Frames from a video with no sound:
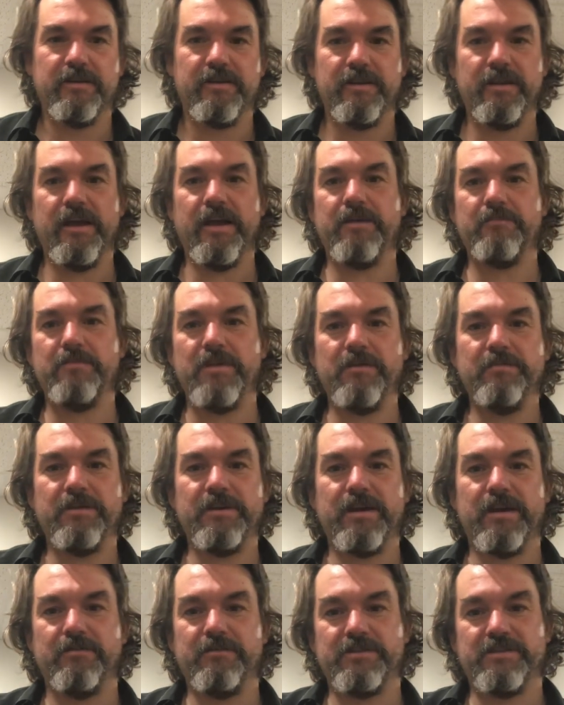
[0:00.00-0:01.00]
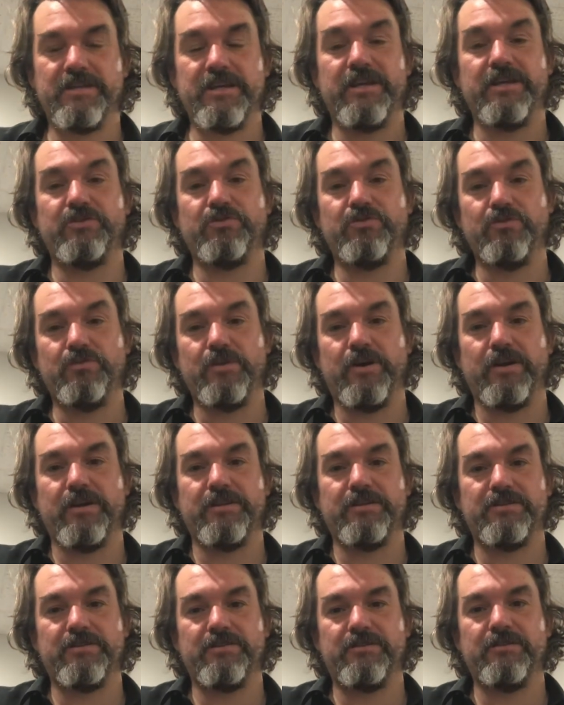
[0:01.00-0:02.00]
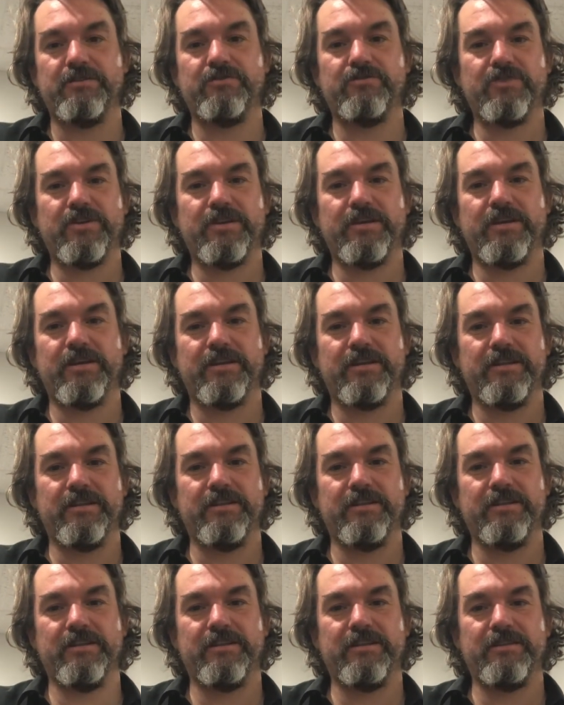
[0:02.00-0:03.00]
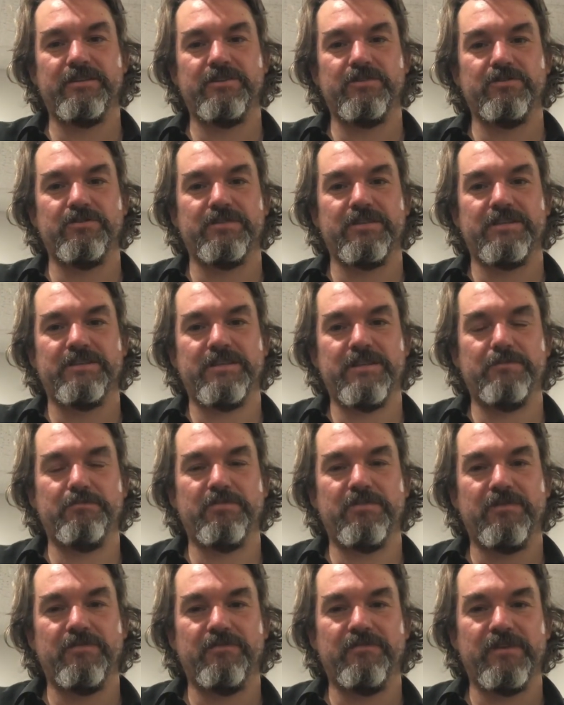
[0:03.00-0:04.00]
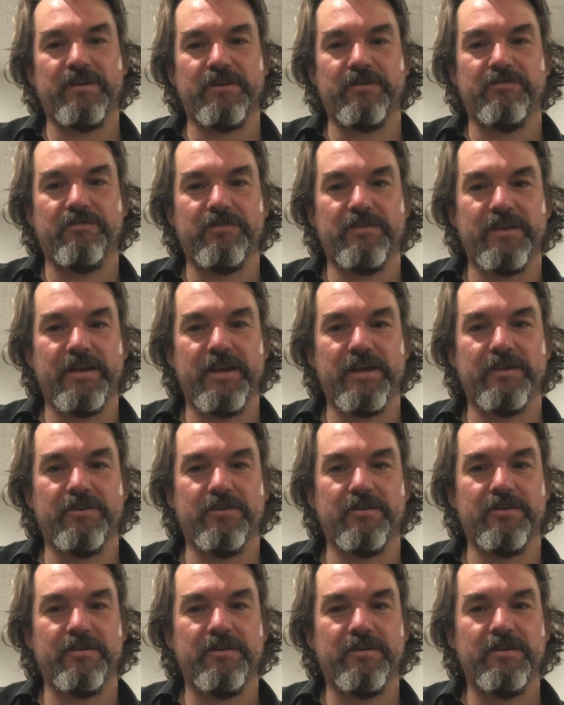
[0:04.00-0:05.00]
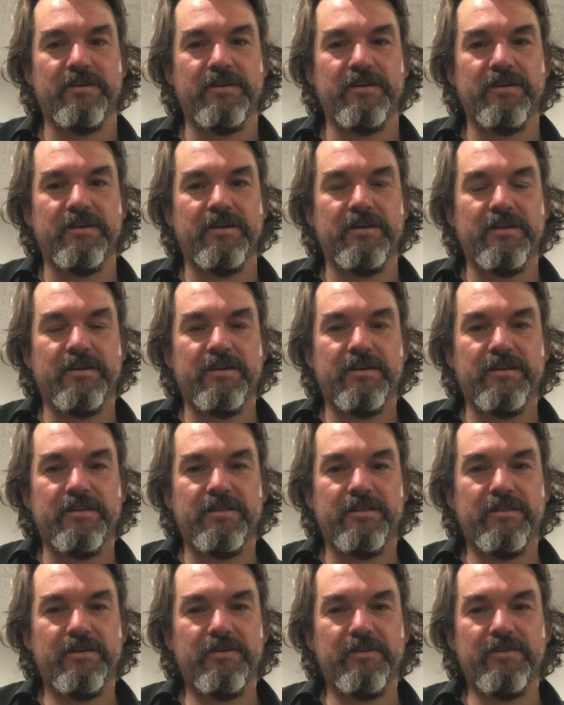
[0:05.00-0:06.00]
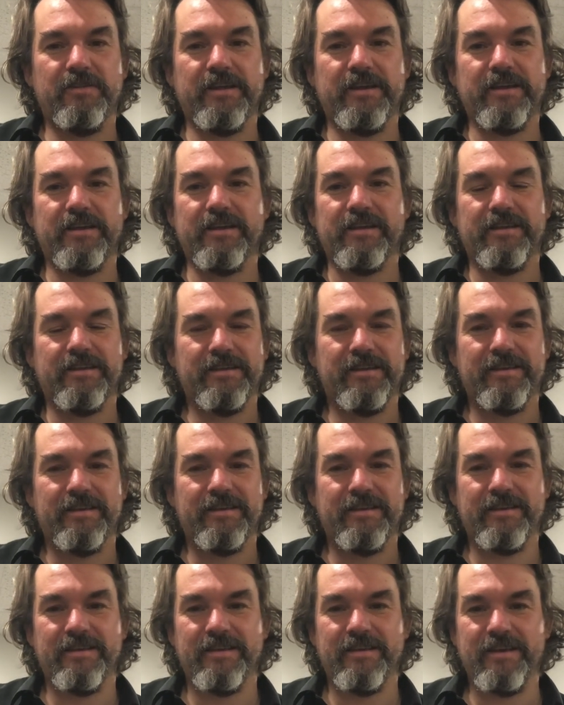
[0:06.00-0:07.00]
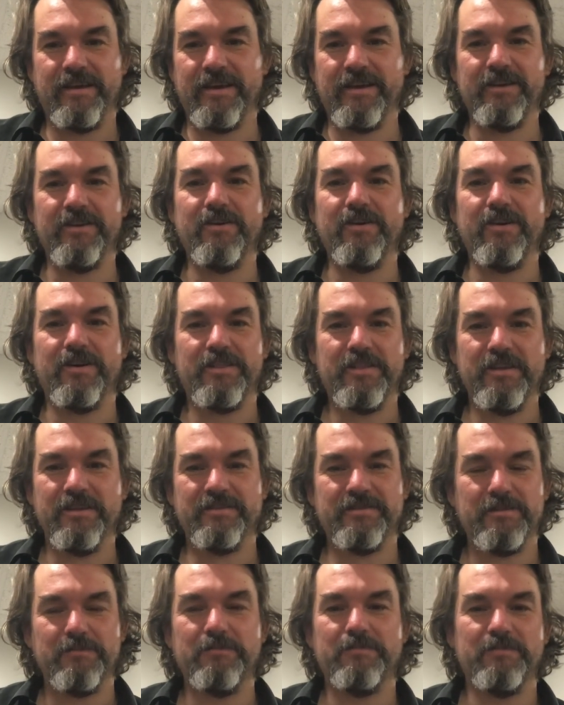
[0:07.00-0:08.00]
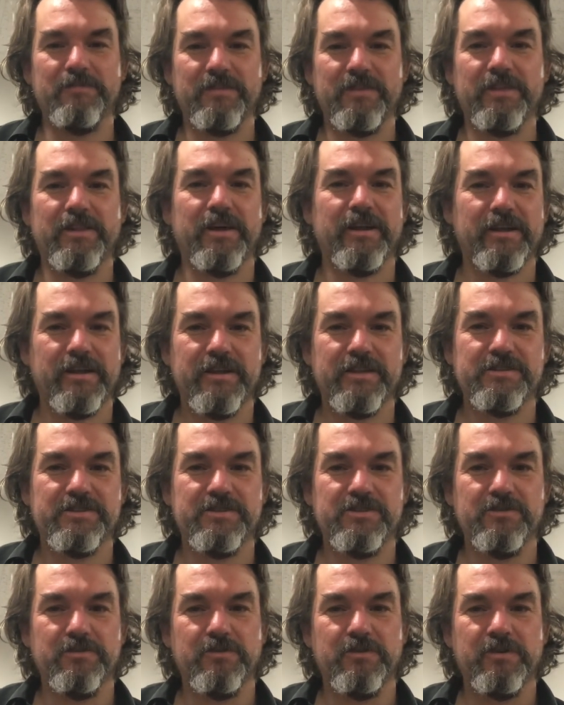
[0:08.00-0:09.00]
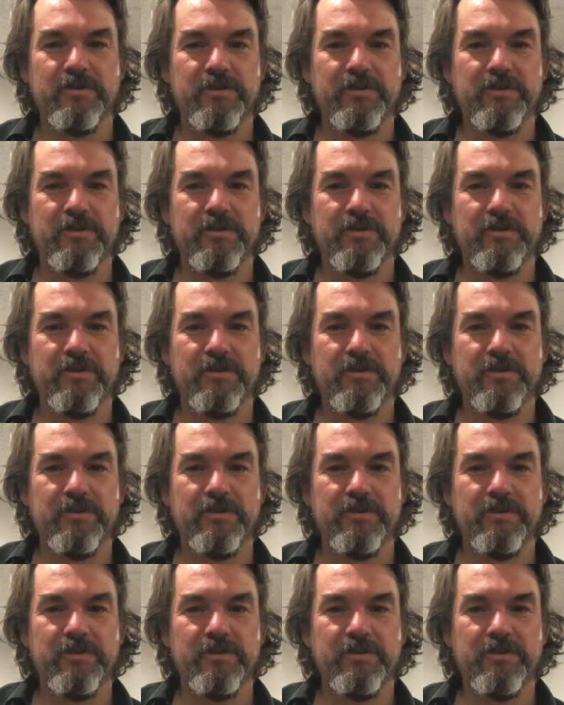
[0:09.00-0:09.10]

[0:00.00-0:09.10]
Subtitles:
Yeah, maybe I would say a do not is try not to use the tip of the finger for the anchor. Though, like, I don't know, I think a lot of guys do.